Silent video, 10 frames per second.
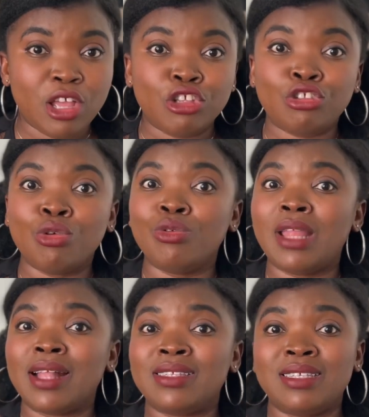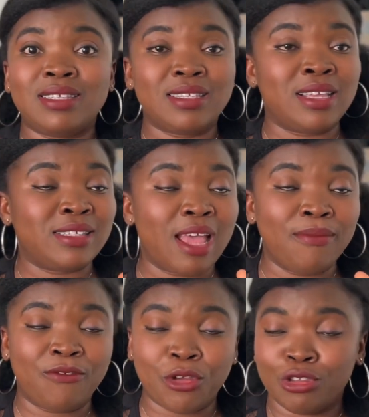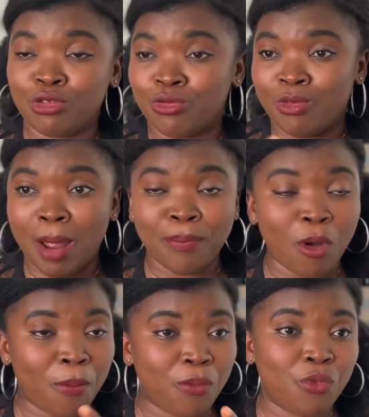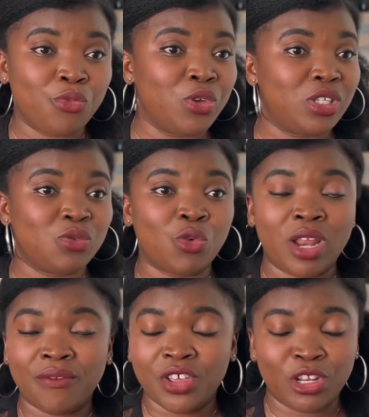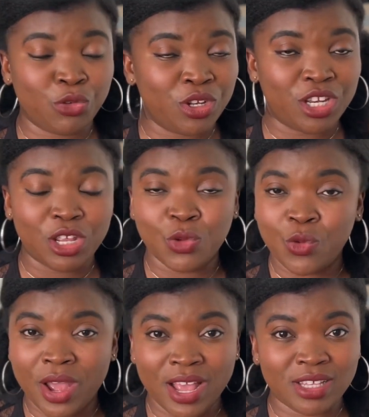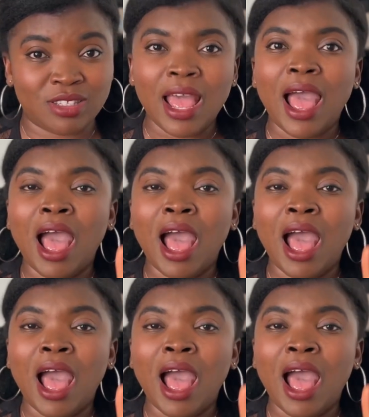So that is a time for you to wrap up with whatever you're doing in the US.